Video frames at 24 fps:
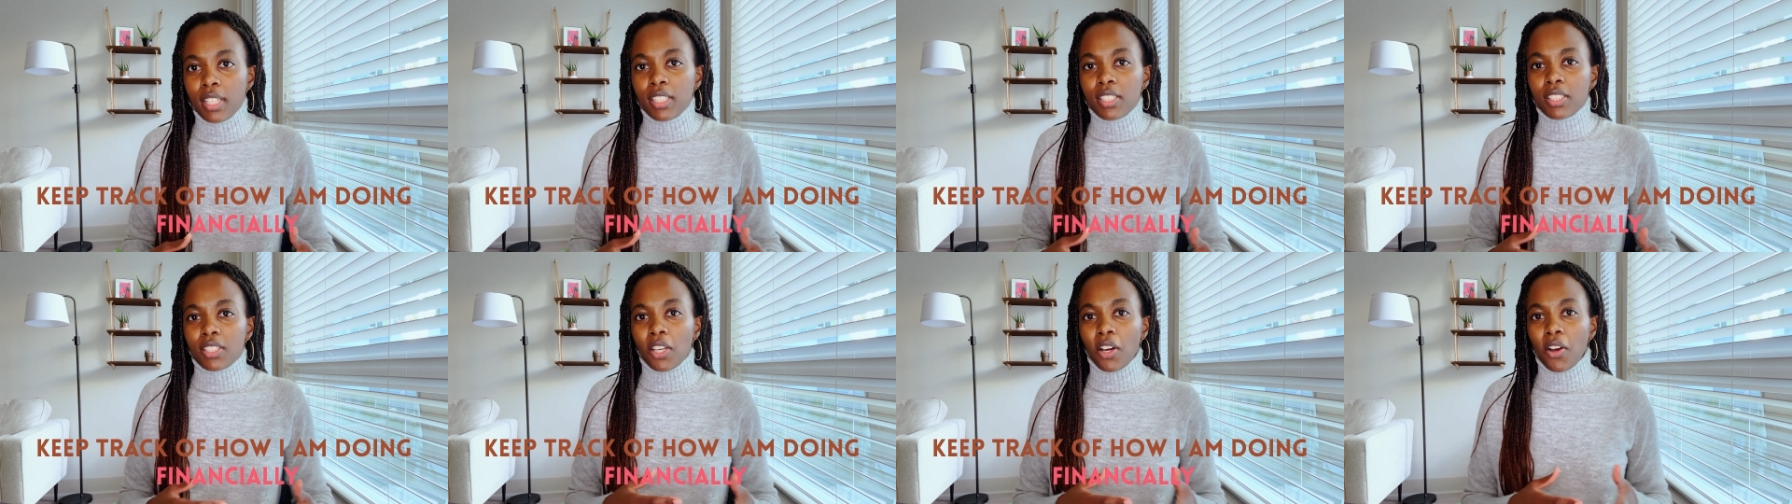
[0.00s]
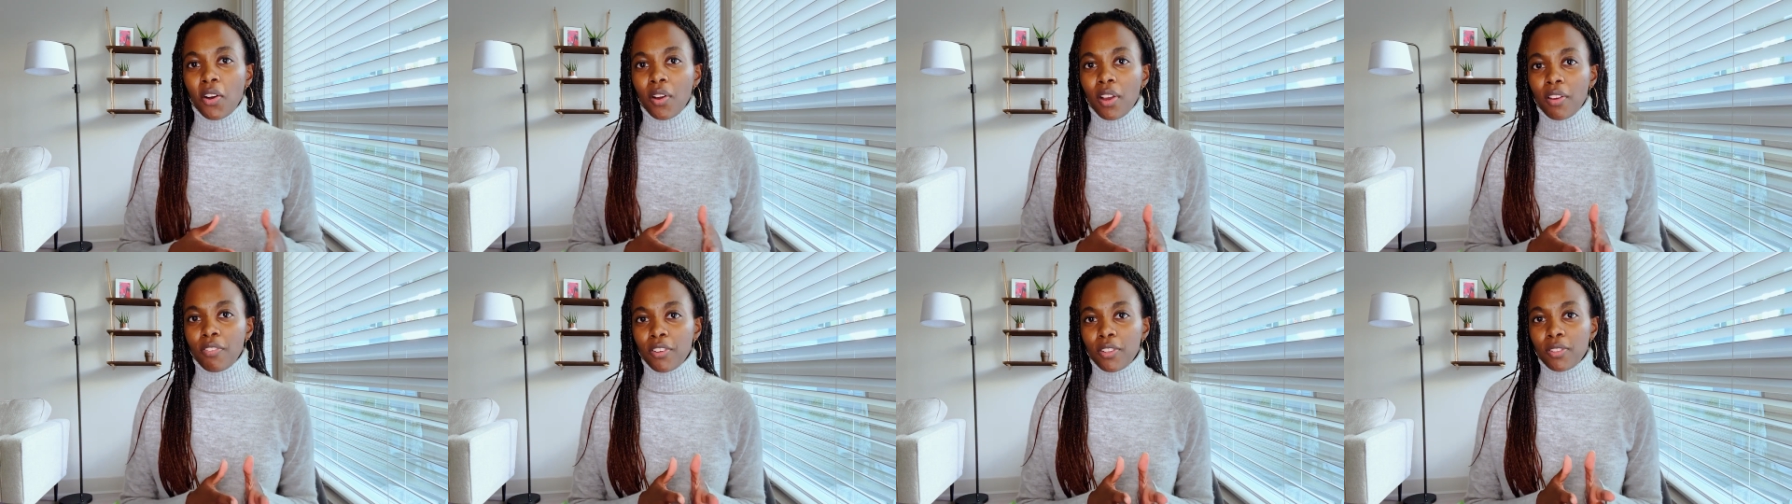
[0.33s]

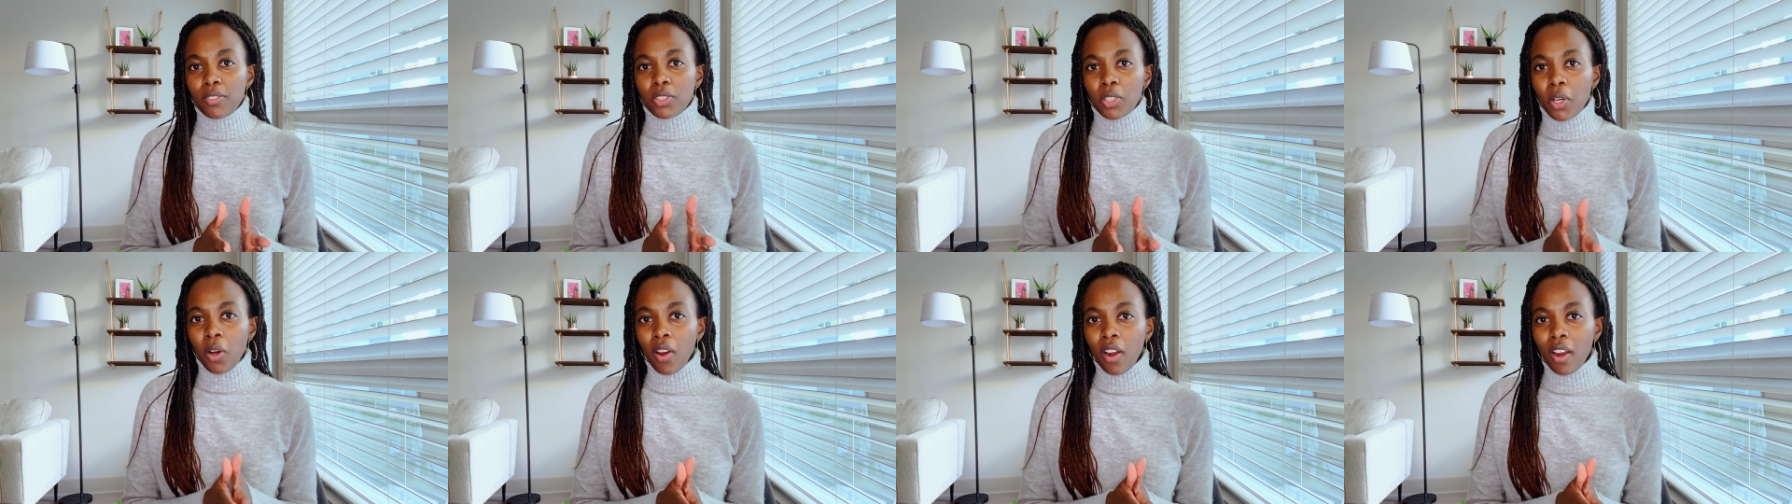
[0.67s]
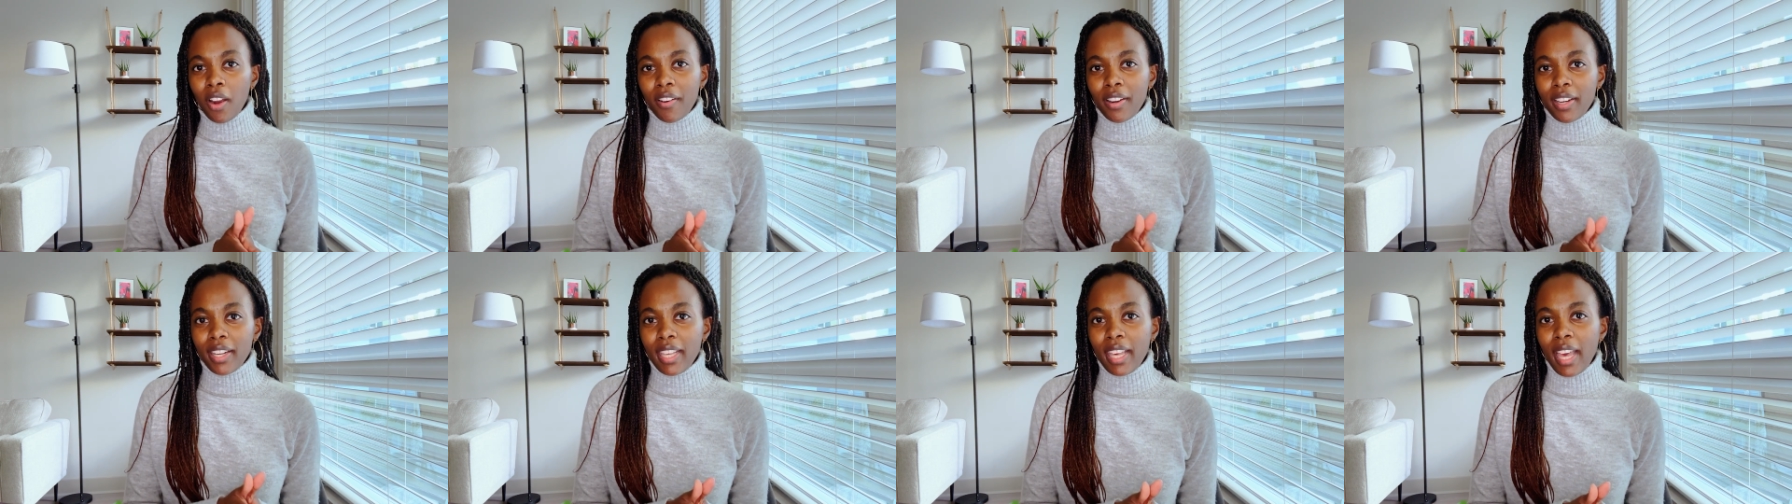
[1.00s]
So if you don't
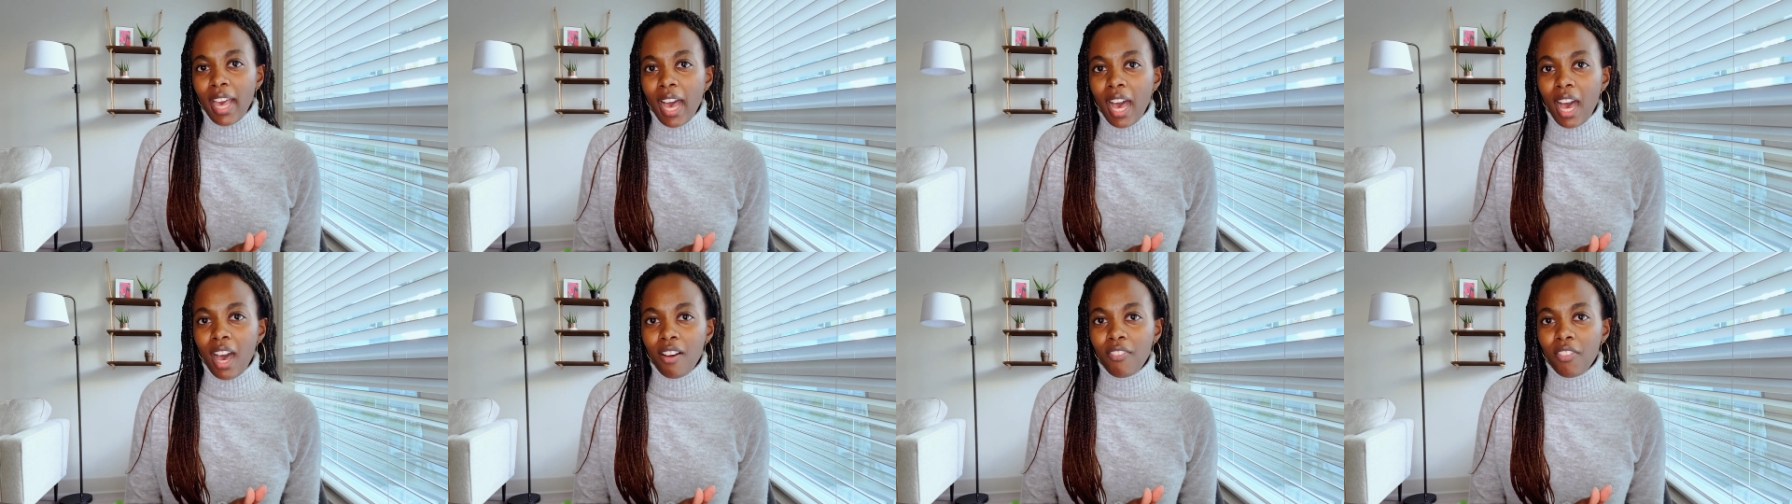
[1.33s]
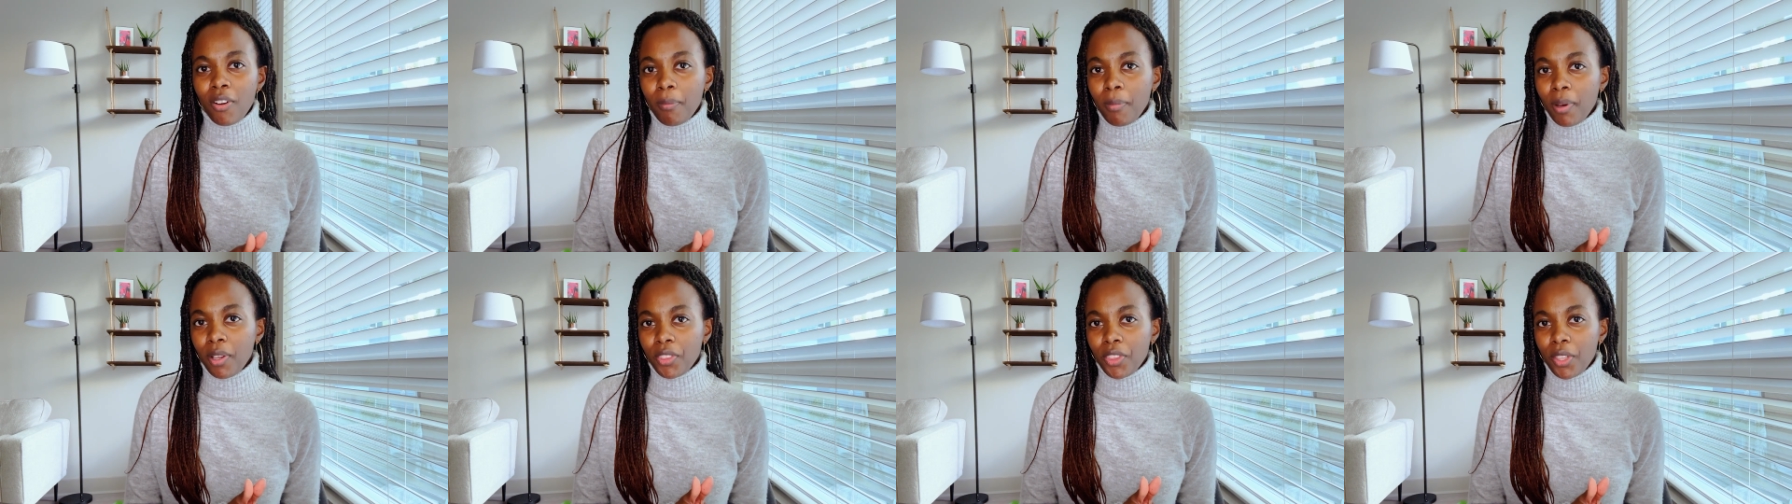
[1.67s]
already have
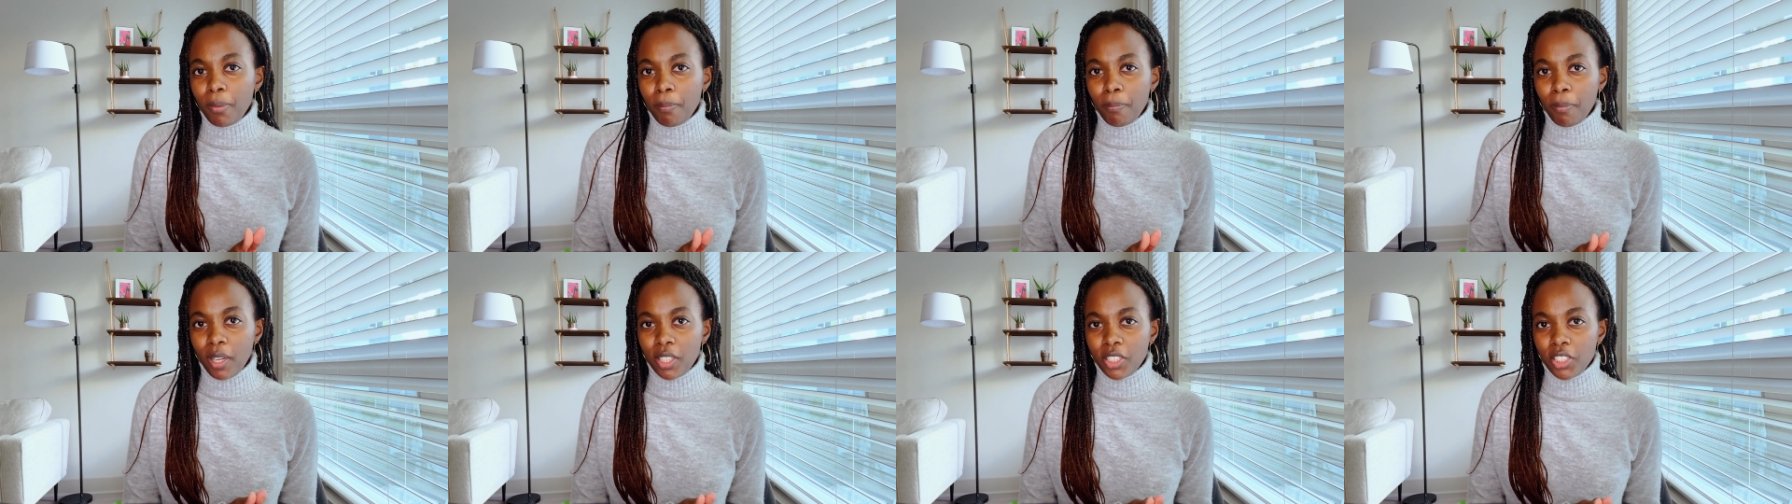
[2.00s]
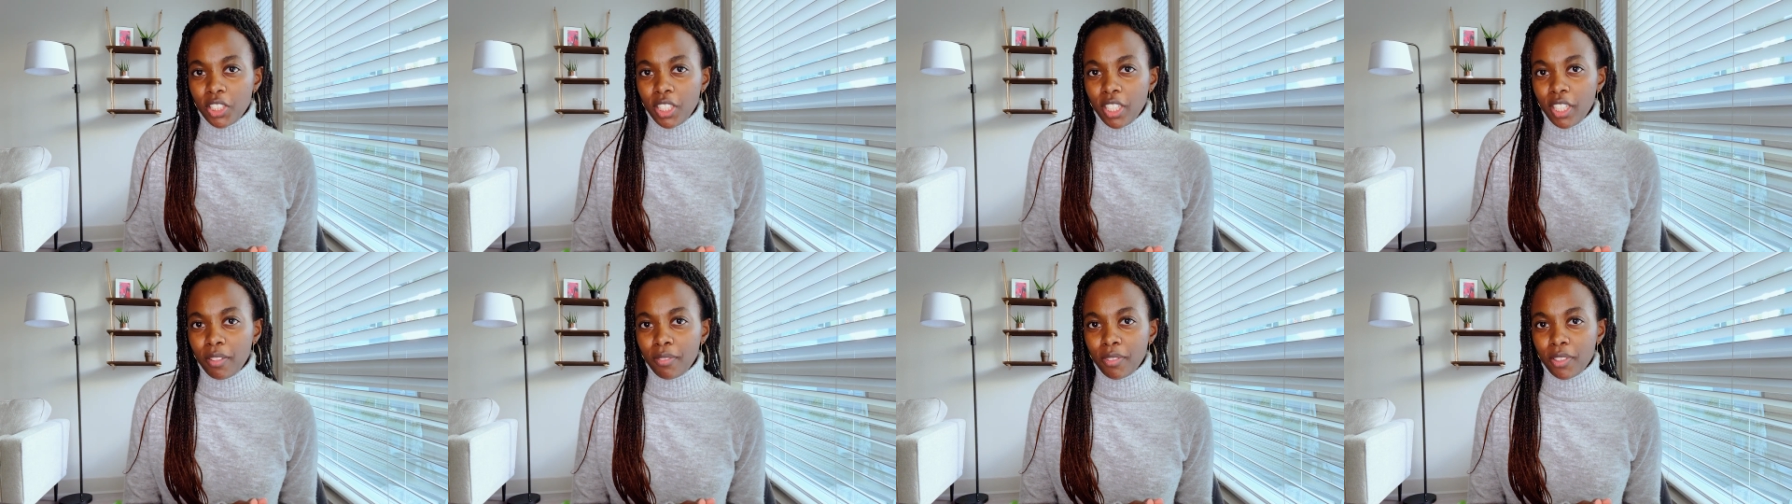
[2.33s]
a monthly
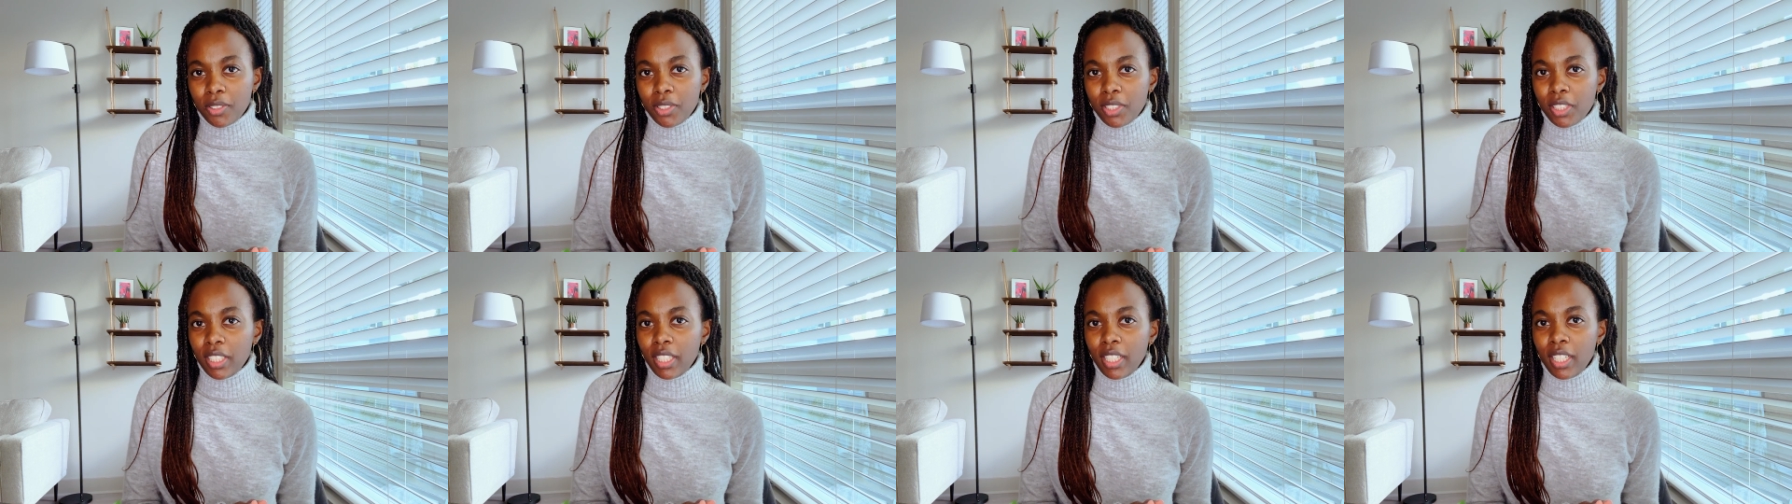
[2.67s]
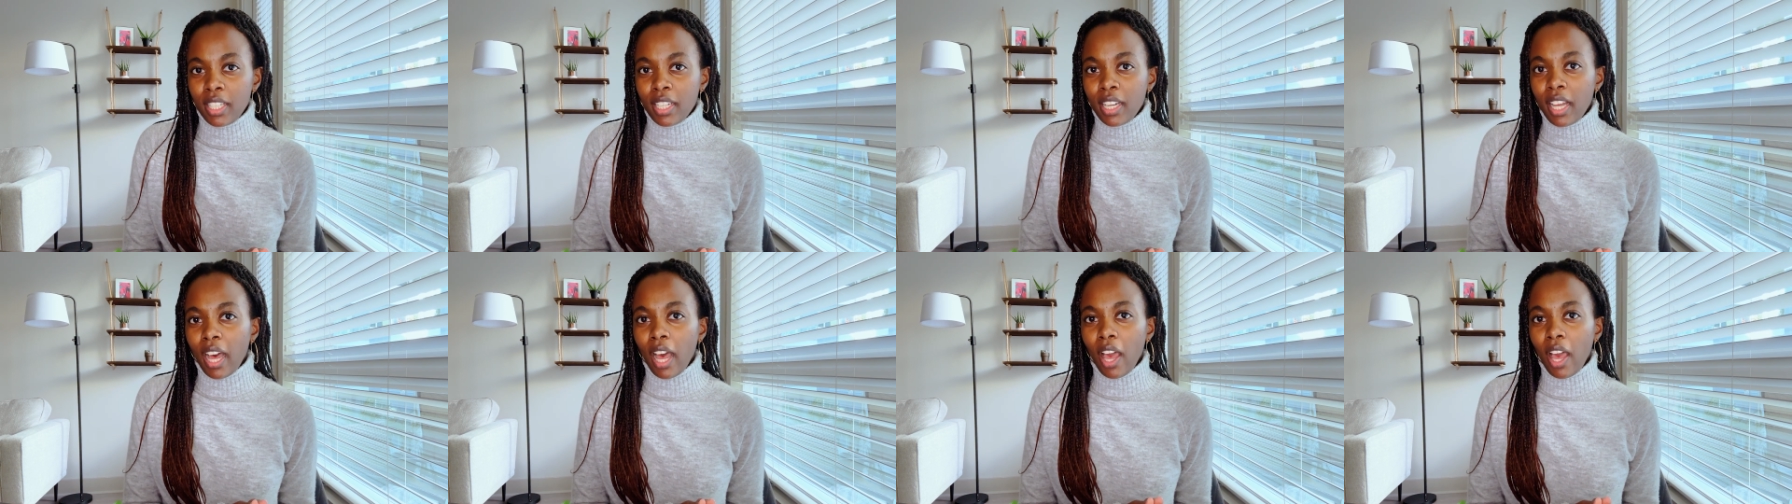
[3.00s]
budgeting routine,